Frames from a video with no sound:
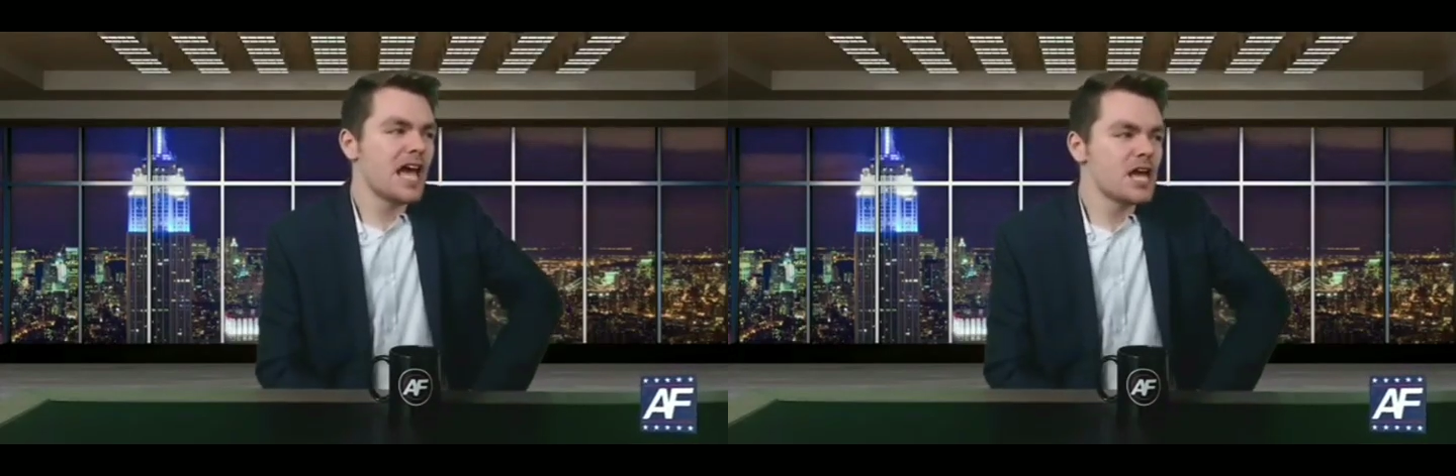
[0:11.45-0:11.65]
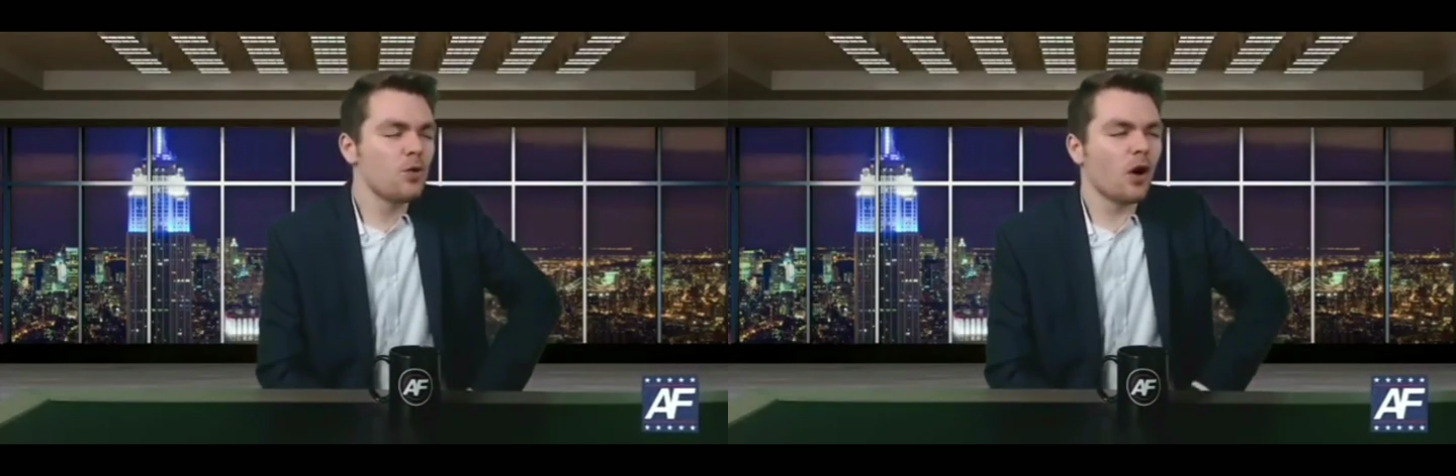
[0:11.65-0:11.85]

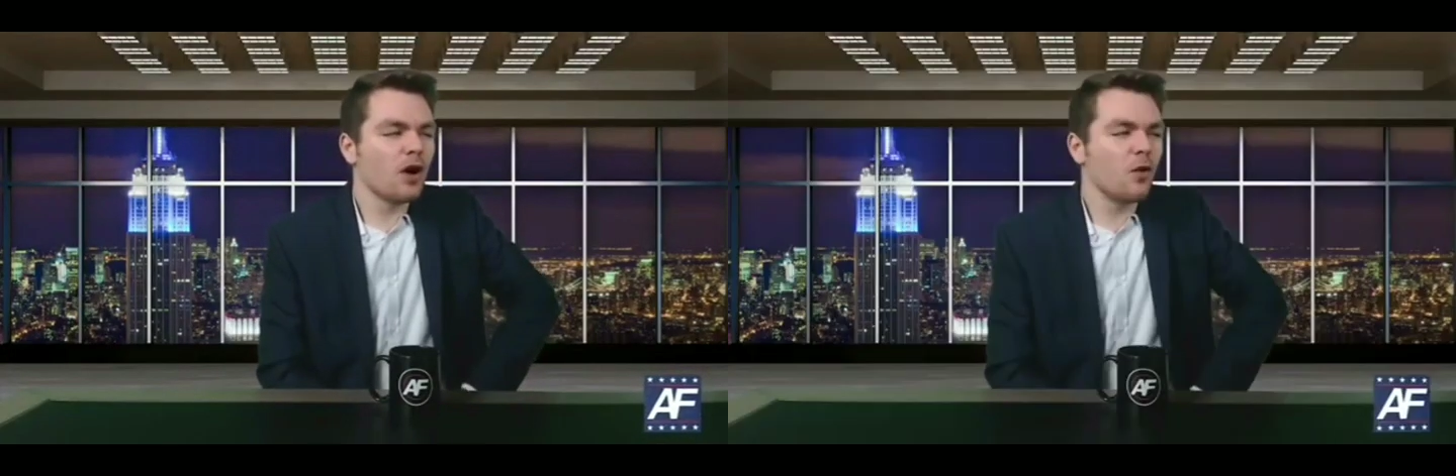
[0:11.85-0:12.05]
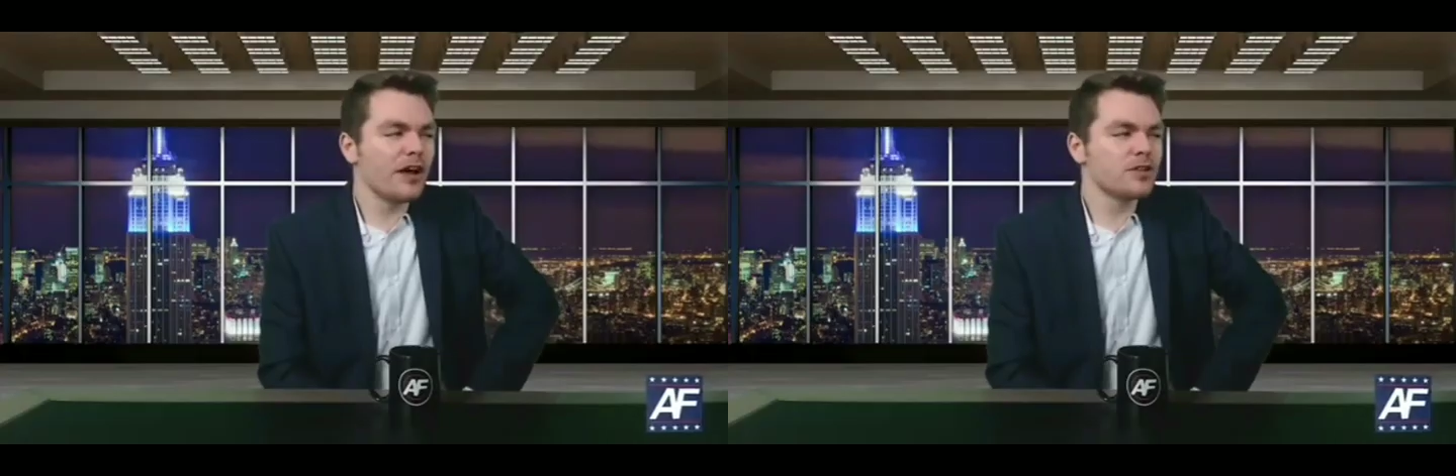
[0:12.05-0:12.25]
"You are
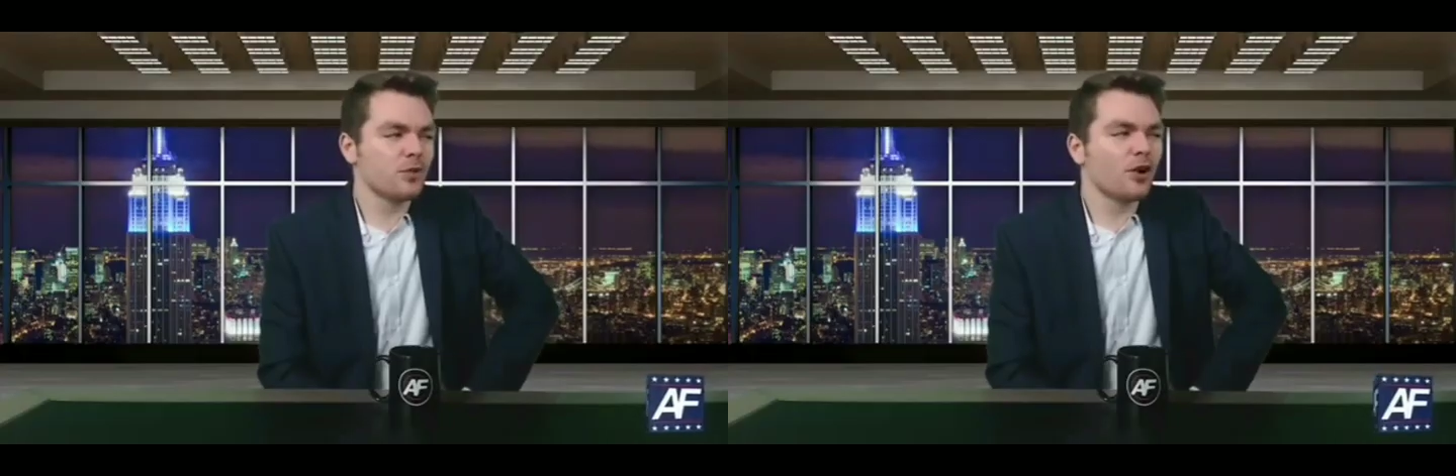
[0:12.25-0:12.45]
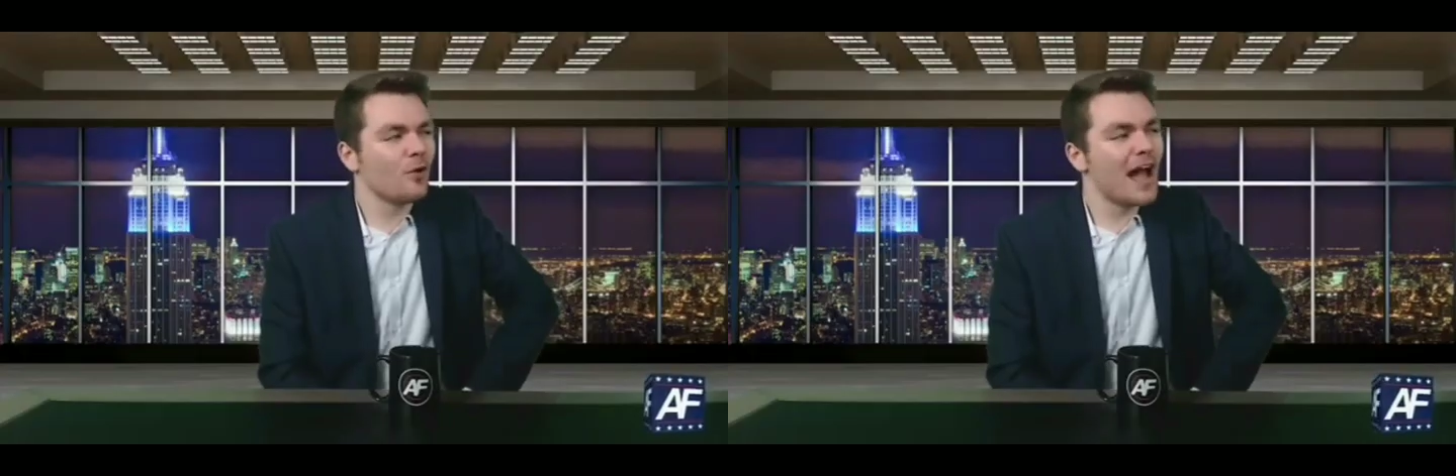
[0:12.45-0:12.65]
going to
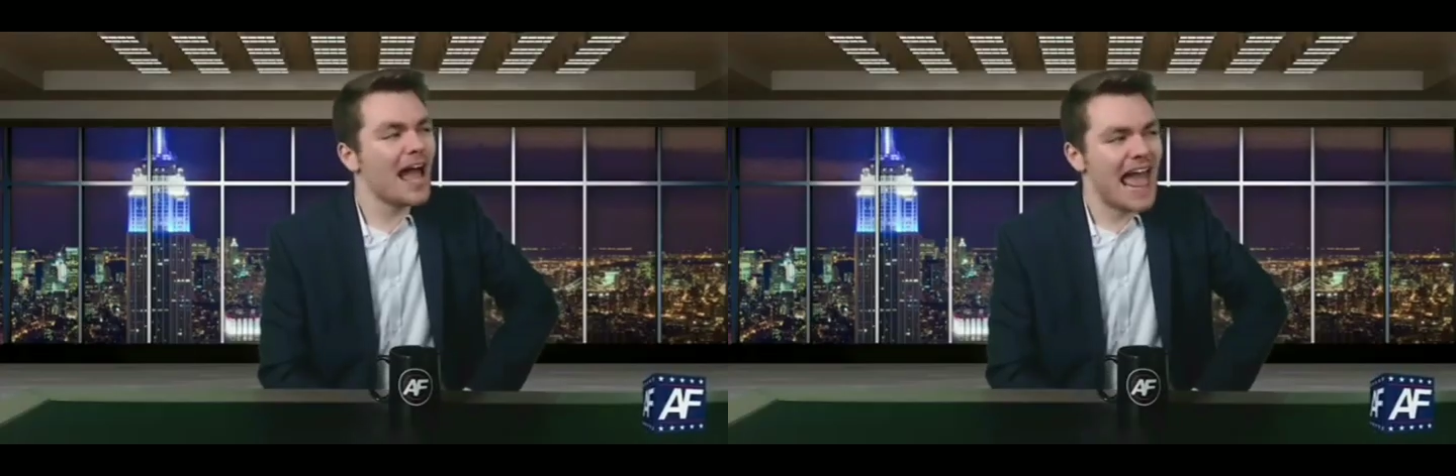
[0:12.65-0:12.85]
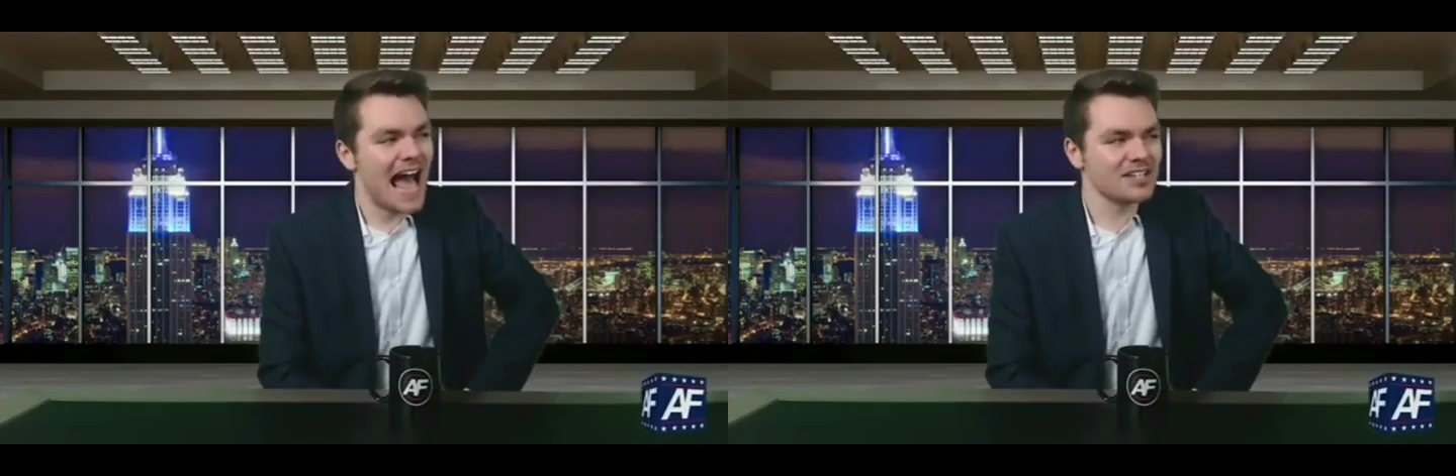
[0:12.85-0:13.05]

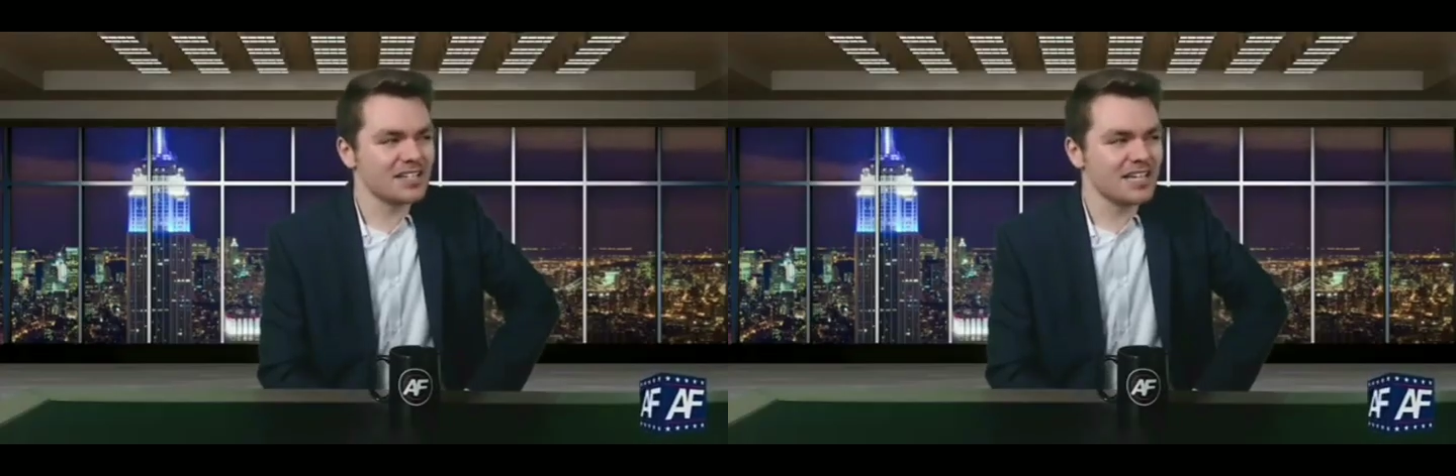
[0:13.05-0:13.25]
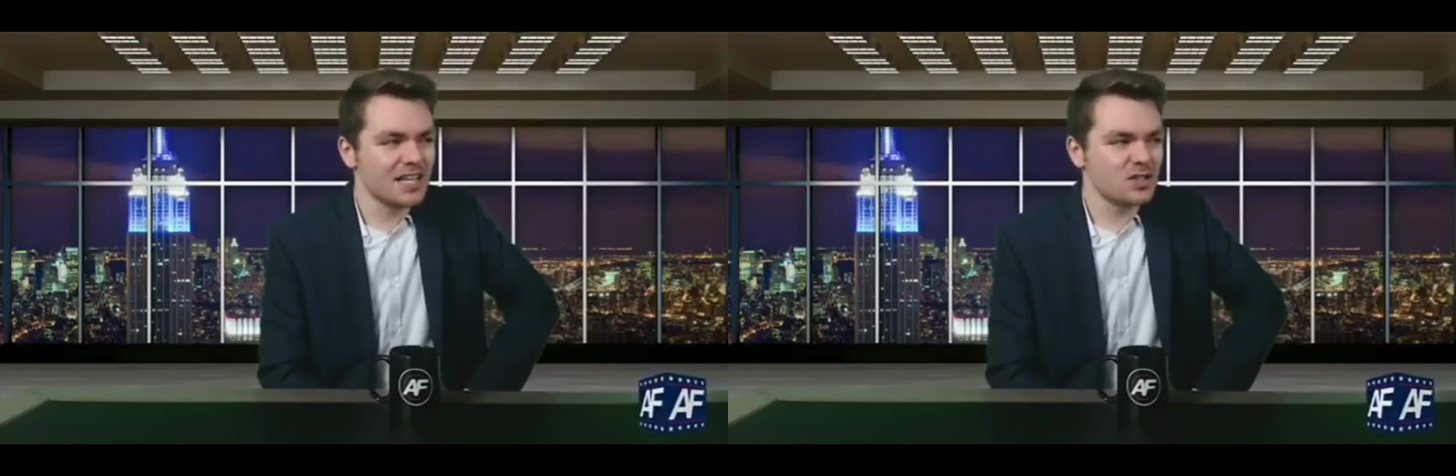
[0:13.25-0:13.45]
regret
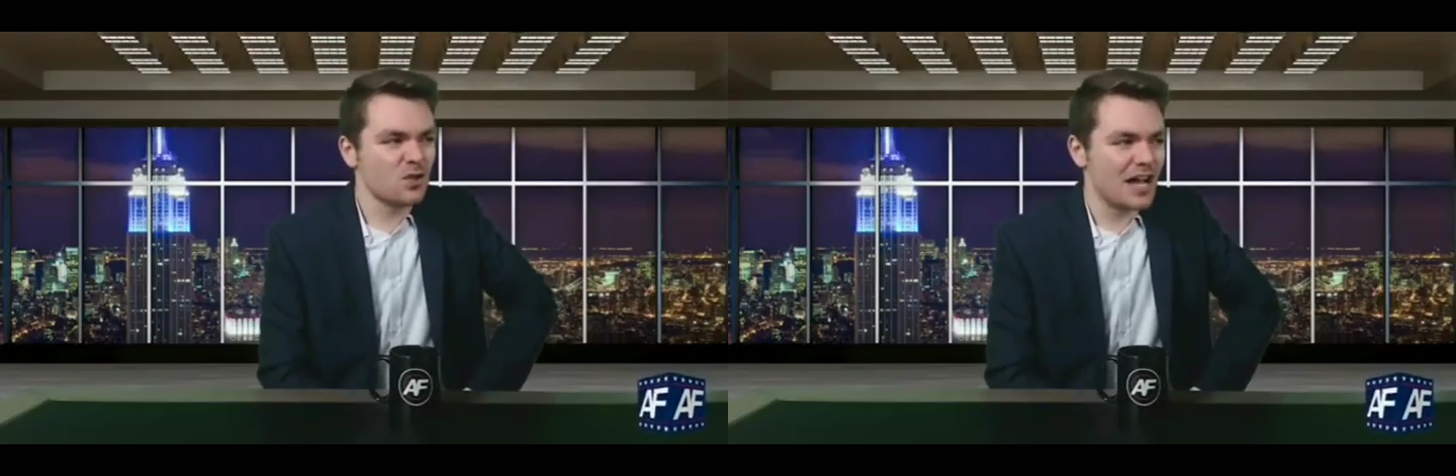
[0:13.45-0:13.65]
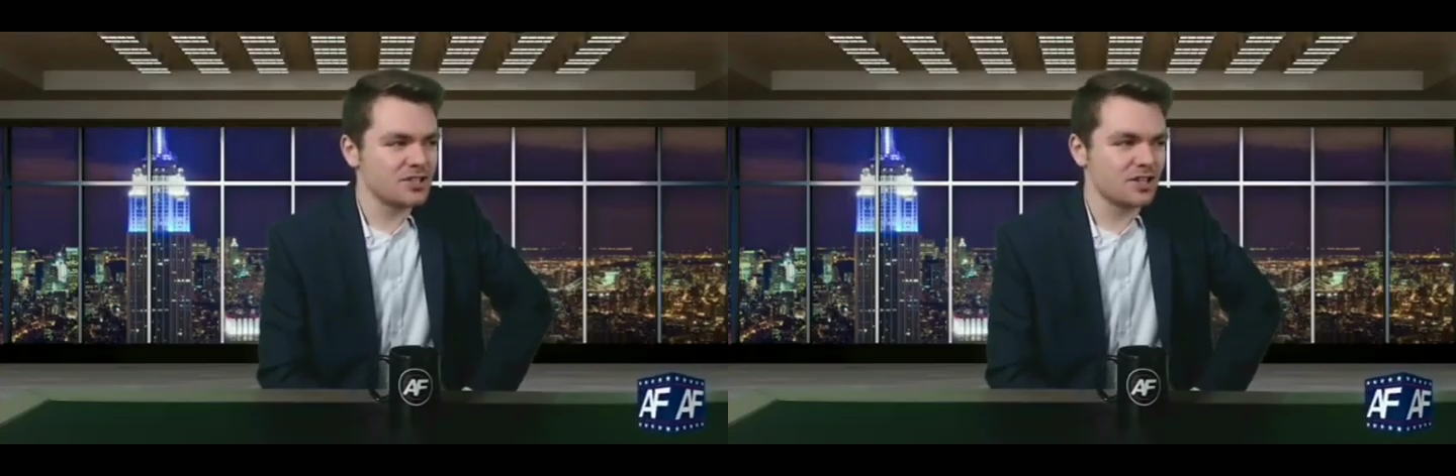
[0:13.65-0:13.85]
asking these
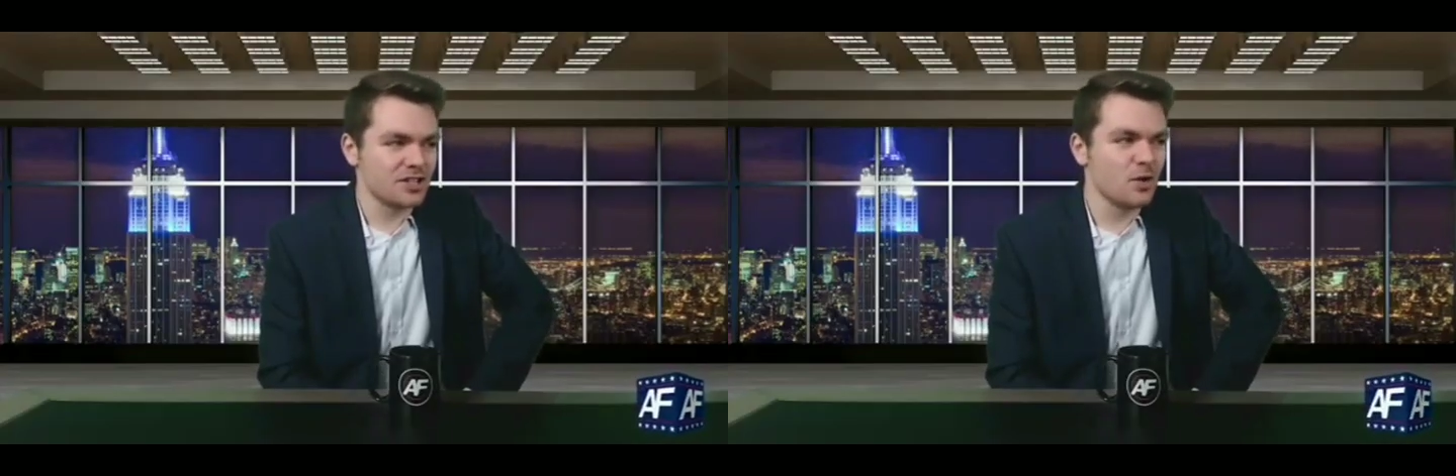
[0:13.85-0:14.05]
questions.